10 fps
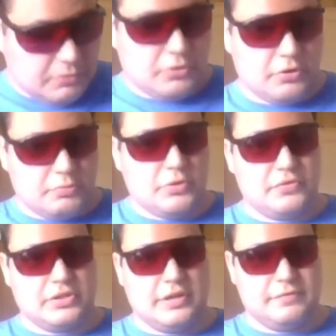who are
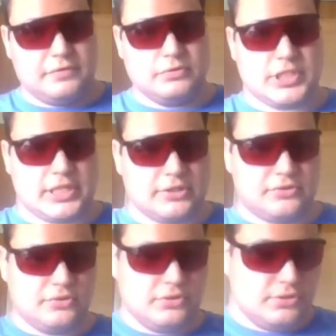removing the headphone jacks,
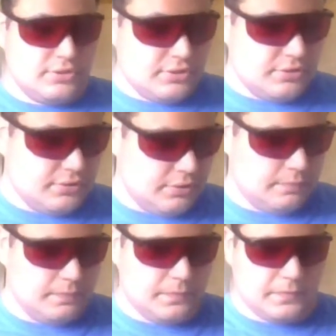you know,
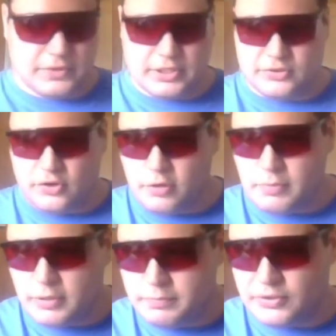it's all
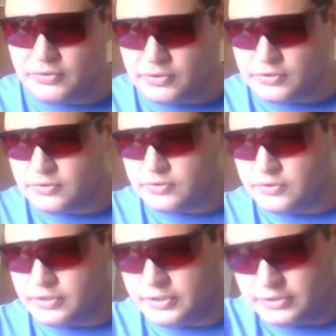about business
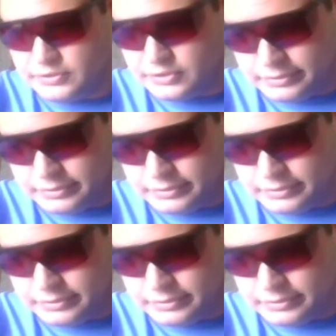and,